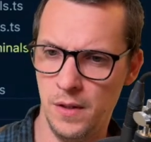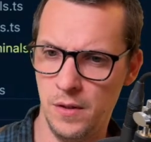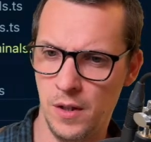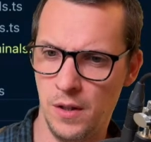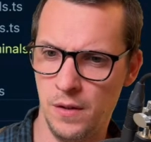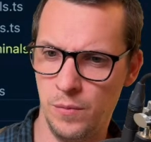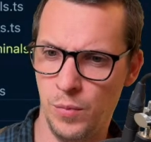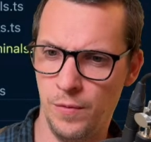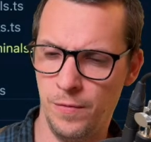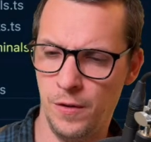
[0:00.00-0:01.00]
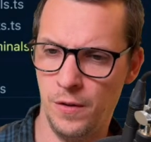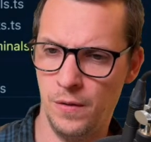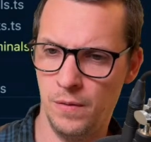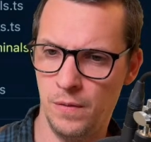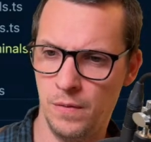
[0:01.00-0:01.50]
shell.buffer.
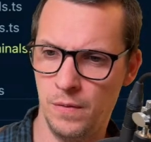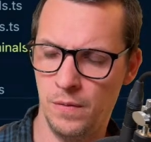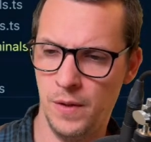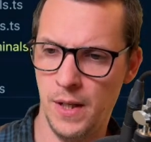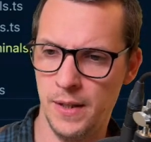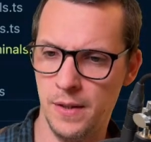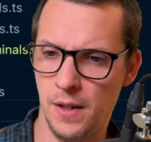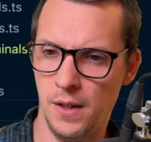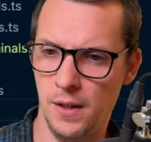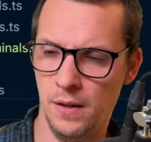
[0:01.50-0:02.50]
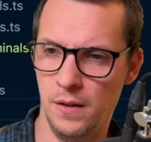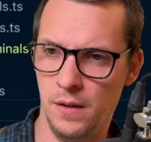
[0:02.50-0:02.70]
Yeah, exactly.